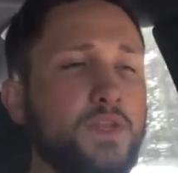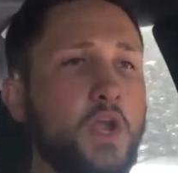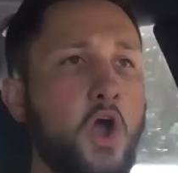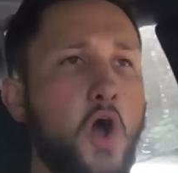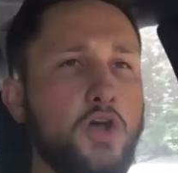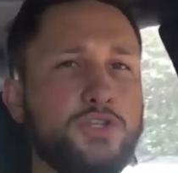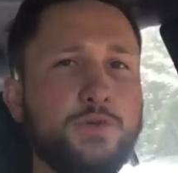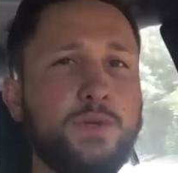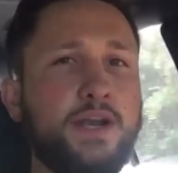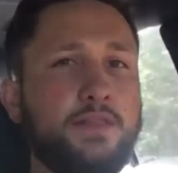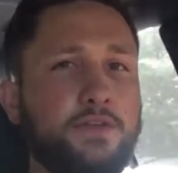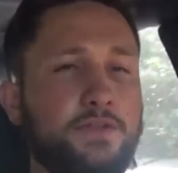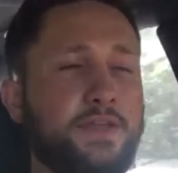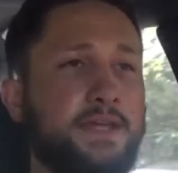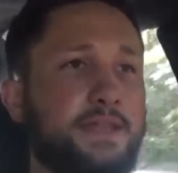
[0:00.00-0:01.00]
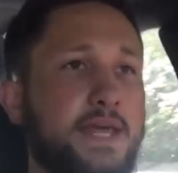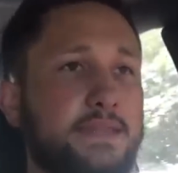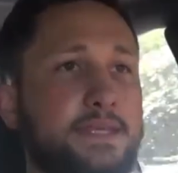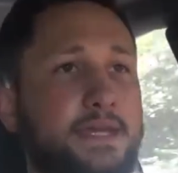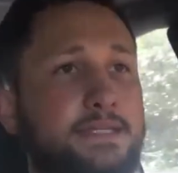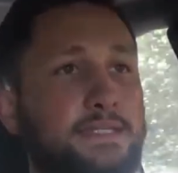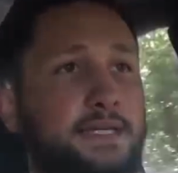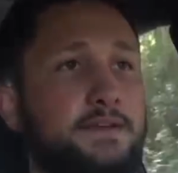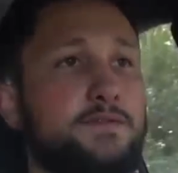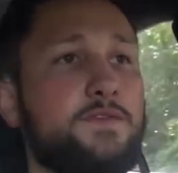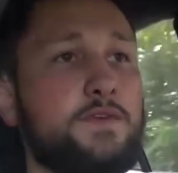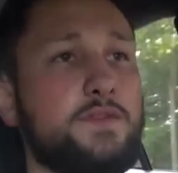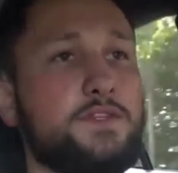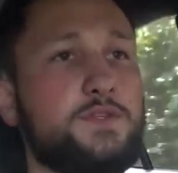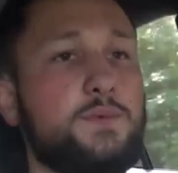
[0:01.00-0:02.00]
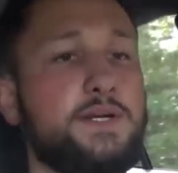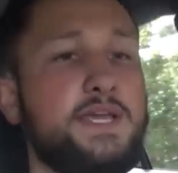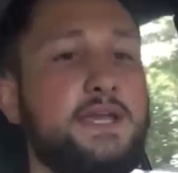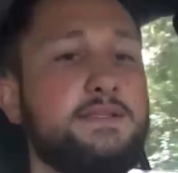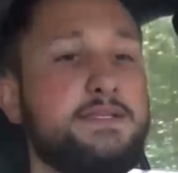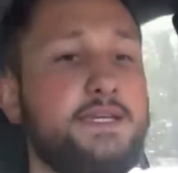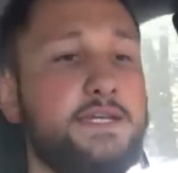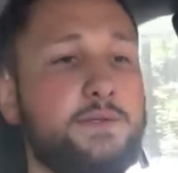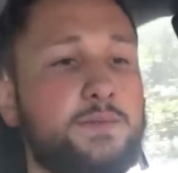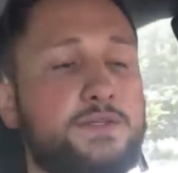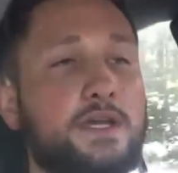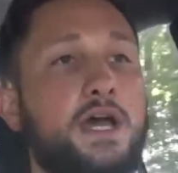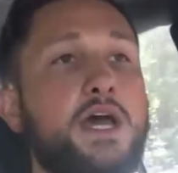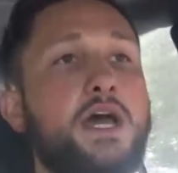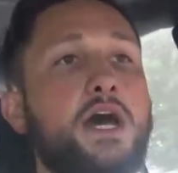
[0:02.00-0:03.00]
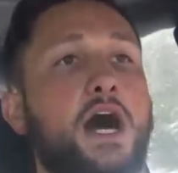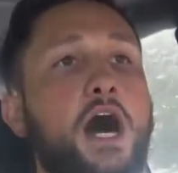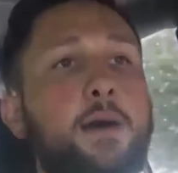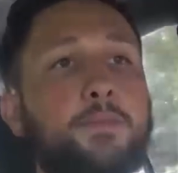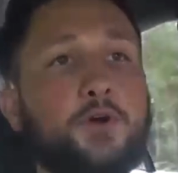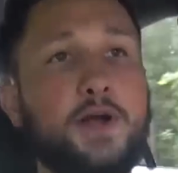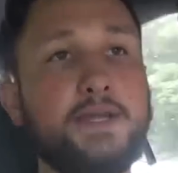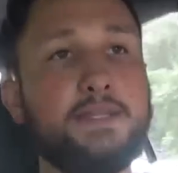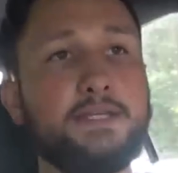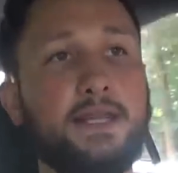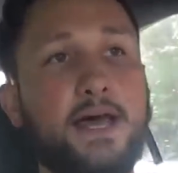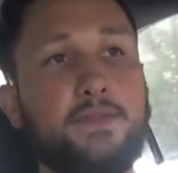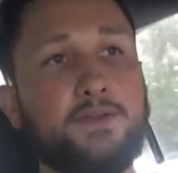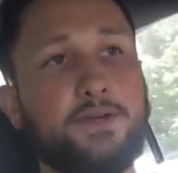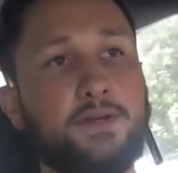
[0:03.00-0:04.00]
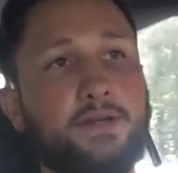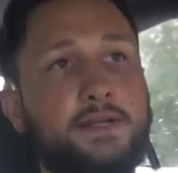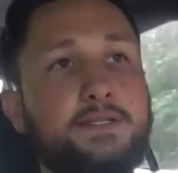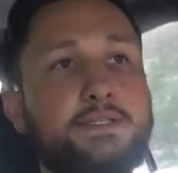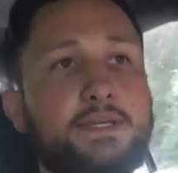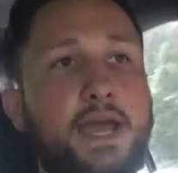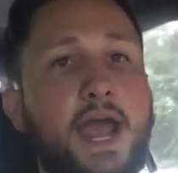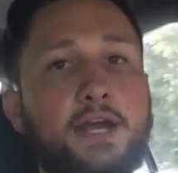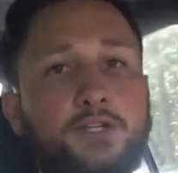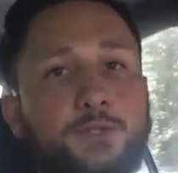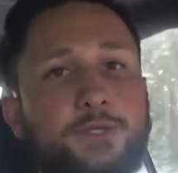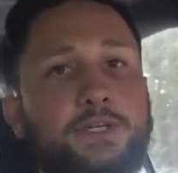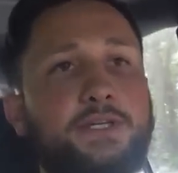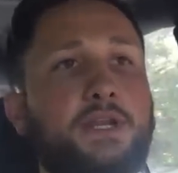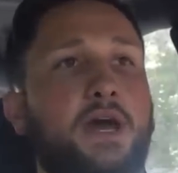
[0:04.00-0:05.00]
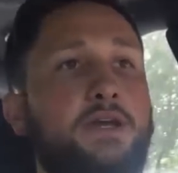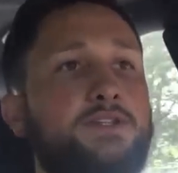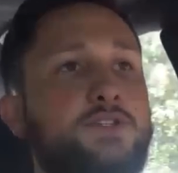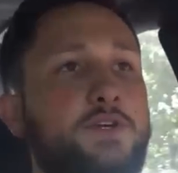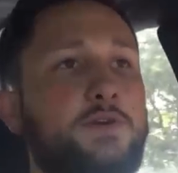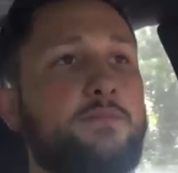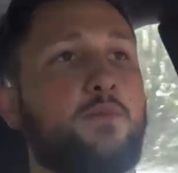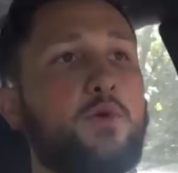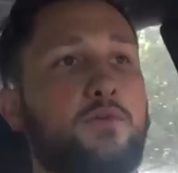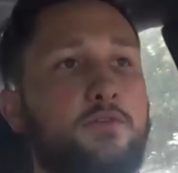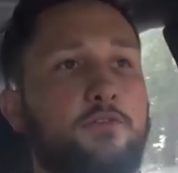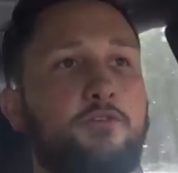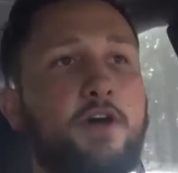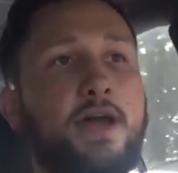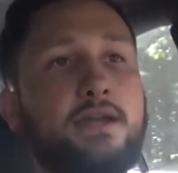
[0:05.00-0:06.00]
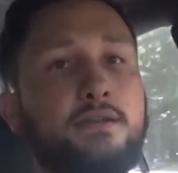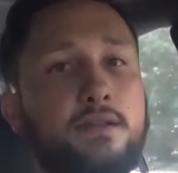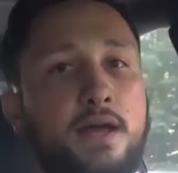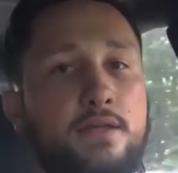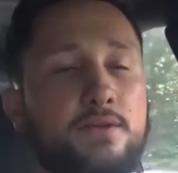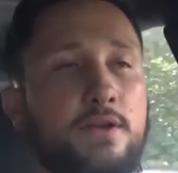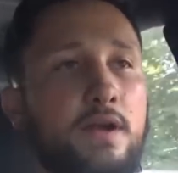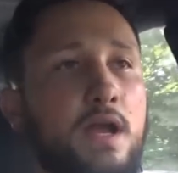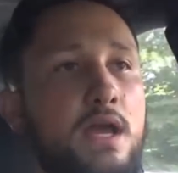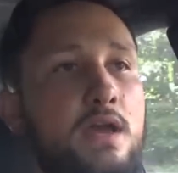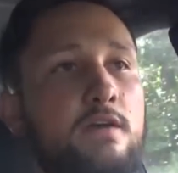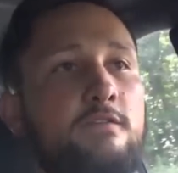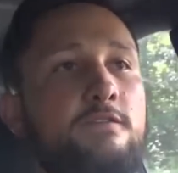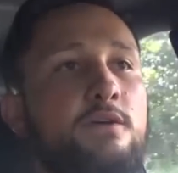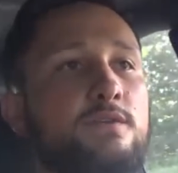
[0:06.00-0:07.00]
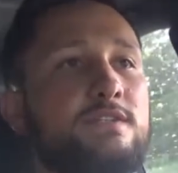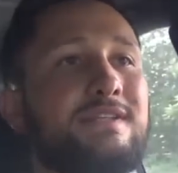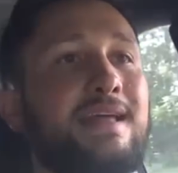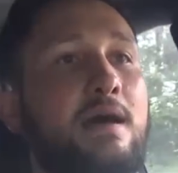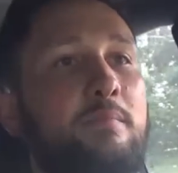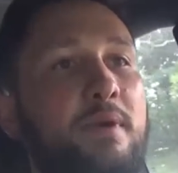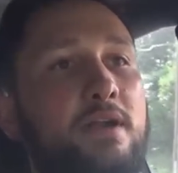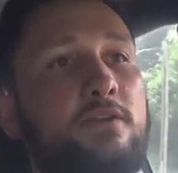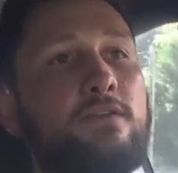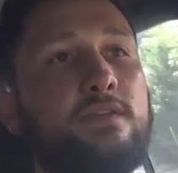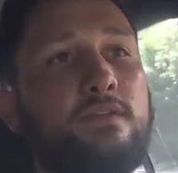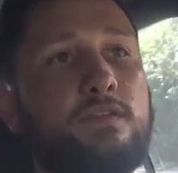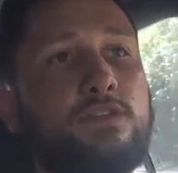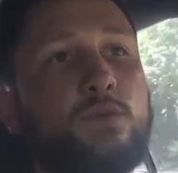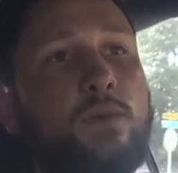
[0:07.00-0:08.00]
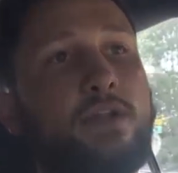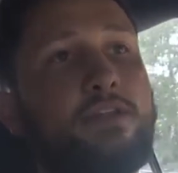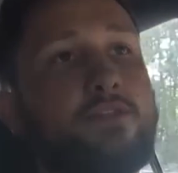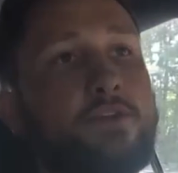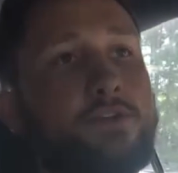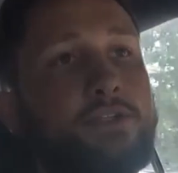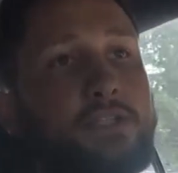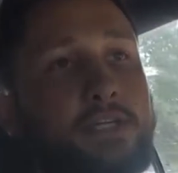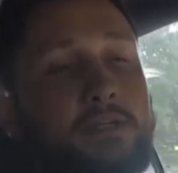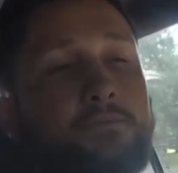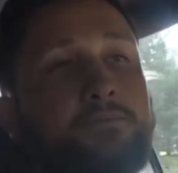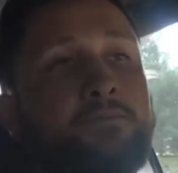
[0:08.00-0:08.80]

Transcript: Also, another thing that they did for the 2018 was upgrade the leather. It's actually a nicer and more refined leather. Feels a lot better than the 2013.